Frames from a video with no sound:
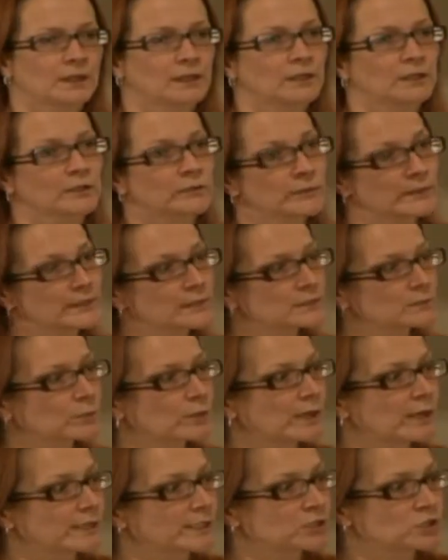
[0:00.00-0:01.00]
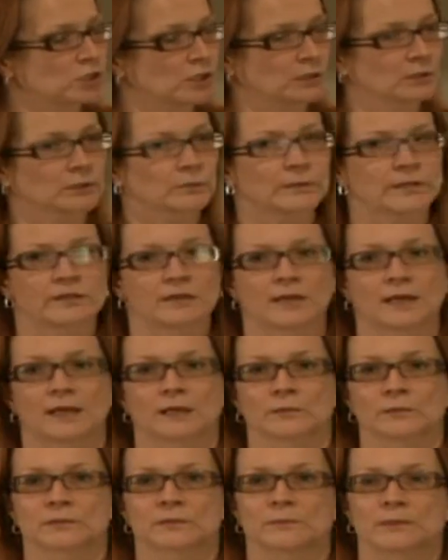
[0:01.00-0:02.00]
And the reason why I struggled with
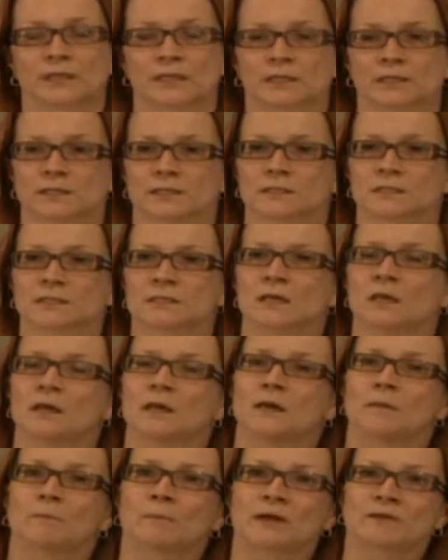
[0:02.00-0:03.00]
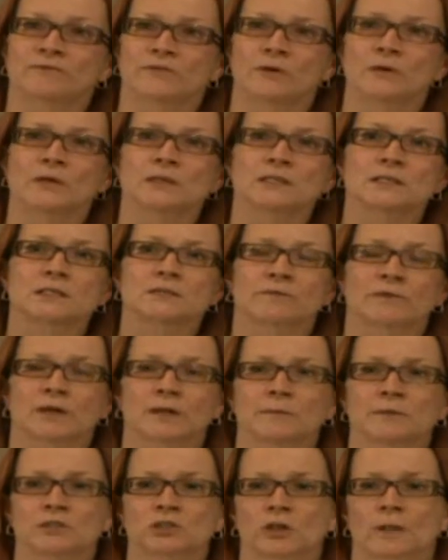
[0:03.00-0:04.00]
that was because my focus is
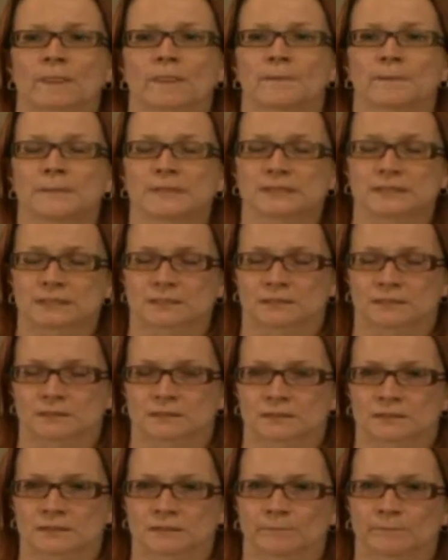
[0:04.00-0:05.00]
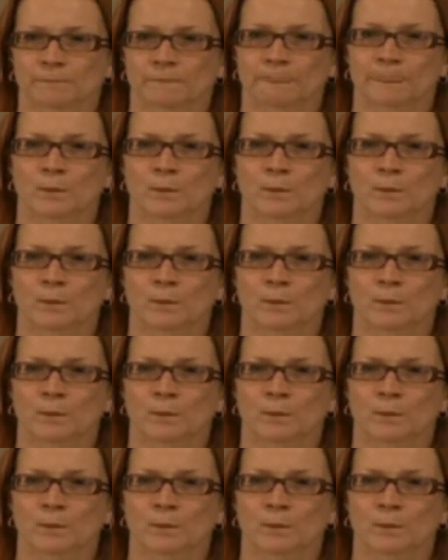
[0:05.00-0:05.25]
very much on the business.